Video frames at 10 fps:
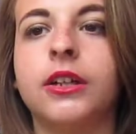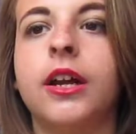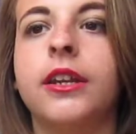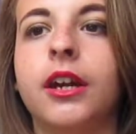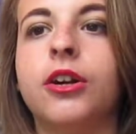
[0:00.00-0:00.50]

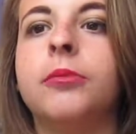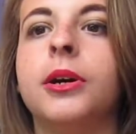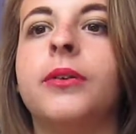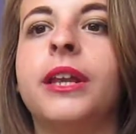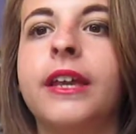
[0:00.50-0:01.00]
a knuckle
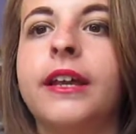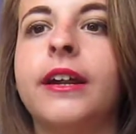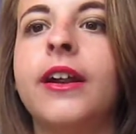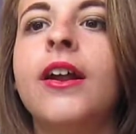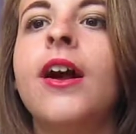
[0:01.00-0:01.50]
bone
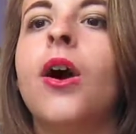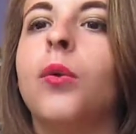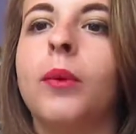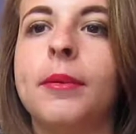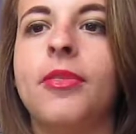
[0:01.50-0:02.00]
here, a
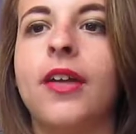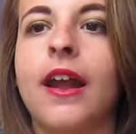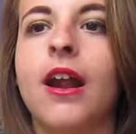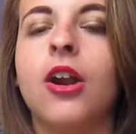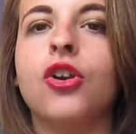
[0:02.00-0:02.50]
rib there.